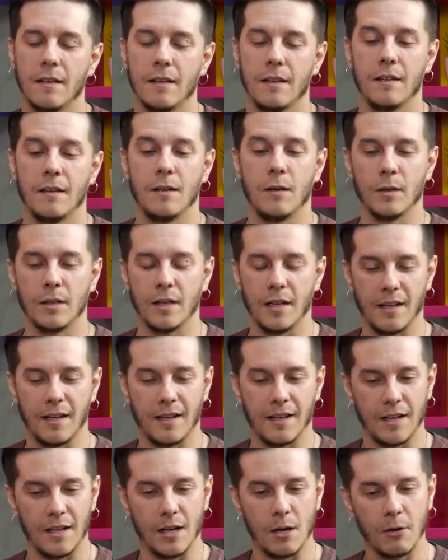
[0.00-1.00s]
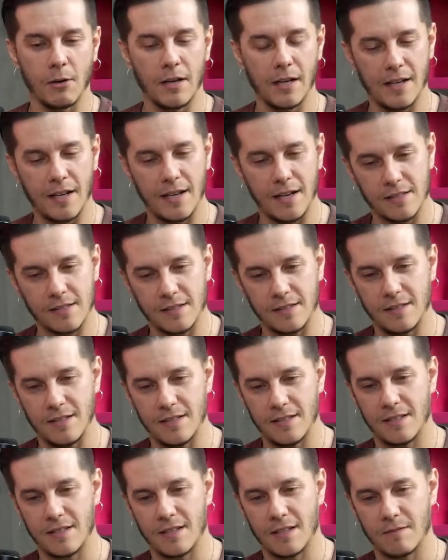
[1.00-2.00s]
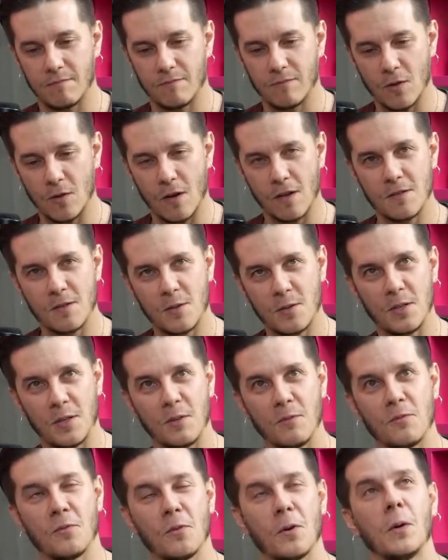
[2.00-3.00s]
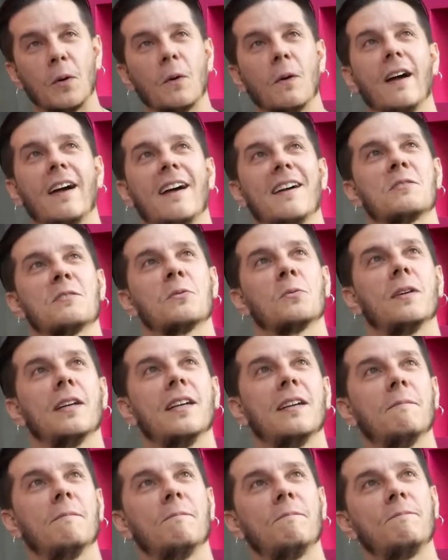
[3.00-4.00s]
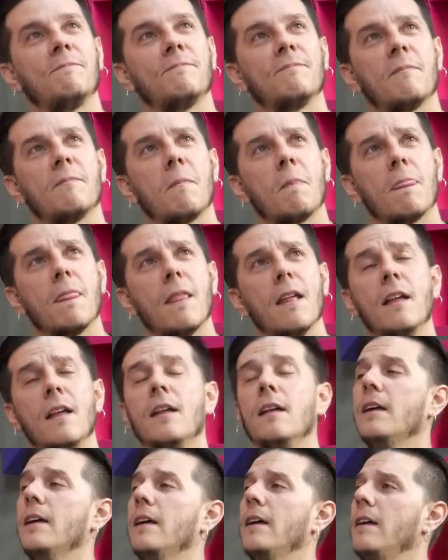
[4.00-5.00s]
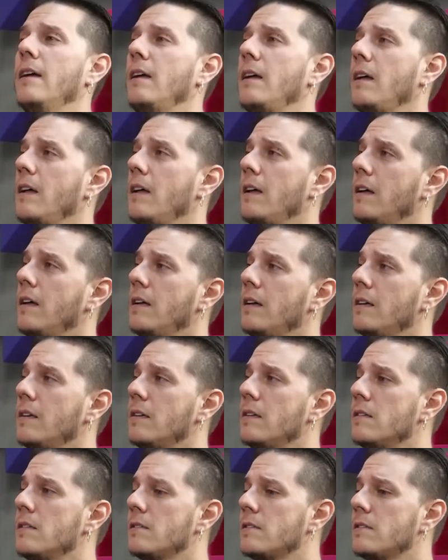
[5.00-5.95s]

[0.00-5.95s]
okay, how can I ask this in a not tinfoil hat way? Is